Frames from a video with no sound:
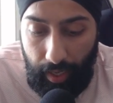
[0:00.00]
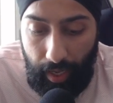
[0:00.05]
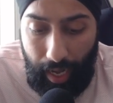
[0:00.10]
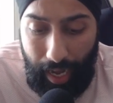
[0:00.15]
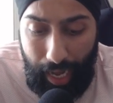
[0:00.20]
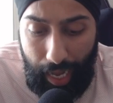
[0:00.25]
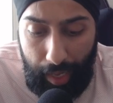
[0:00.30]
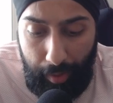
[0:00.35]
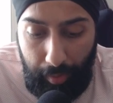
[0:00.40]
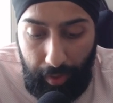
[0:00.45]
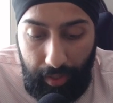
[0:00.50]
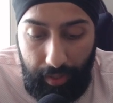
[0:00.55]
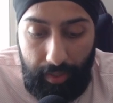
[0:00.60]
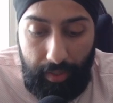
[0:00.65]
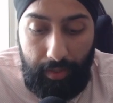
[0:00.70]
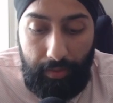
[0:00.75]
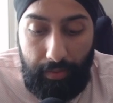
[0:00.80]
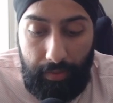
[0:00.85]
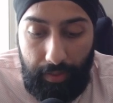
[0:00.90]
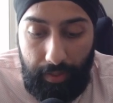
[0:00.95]
I
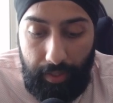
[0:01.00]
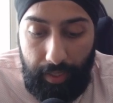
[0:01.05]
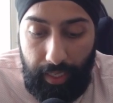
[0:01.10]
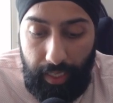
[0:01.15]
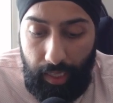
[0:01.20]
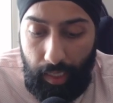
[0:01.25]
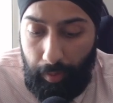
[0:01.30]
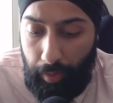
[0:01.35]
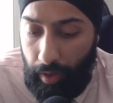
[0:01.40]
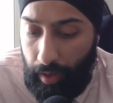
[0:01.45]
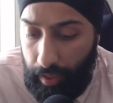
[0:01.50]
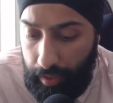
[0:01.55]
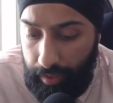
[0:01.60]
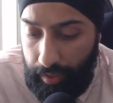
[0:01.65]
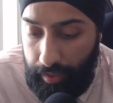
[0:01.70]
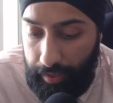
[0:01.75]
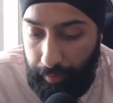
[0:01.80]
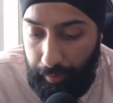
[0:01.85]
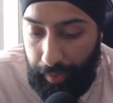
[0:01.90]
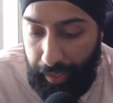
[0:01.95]
believe in the
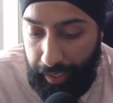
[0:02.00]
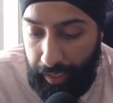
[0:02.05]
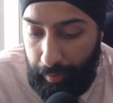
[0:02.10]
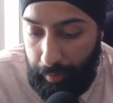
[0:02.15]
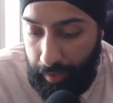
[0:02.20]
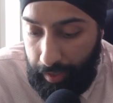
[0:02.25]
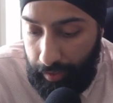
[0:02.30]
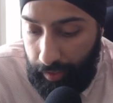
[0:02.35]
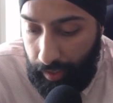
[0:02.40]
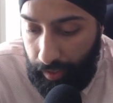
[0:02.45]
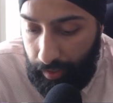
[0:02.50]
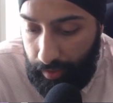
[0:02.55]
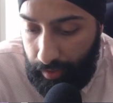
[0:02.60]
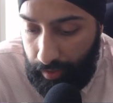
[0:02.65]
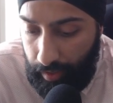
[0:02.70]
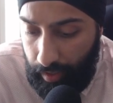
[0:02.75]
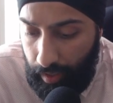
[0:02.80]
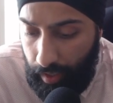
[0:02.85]
process of making mistakes.